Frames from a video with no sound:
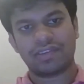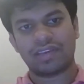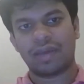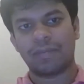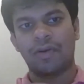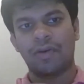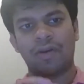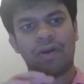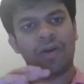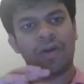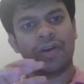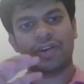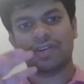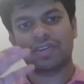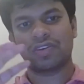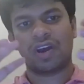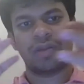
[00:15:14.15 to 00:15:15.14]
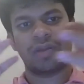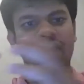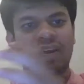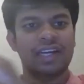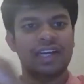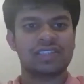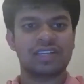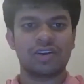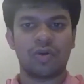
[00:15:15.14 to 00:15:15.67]
I'm not going to join my
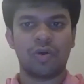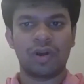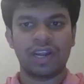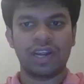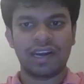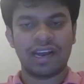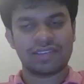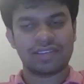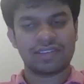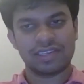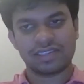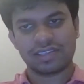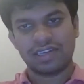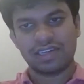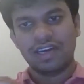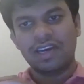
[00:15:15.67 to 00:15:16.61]
kids in coding classes,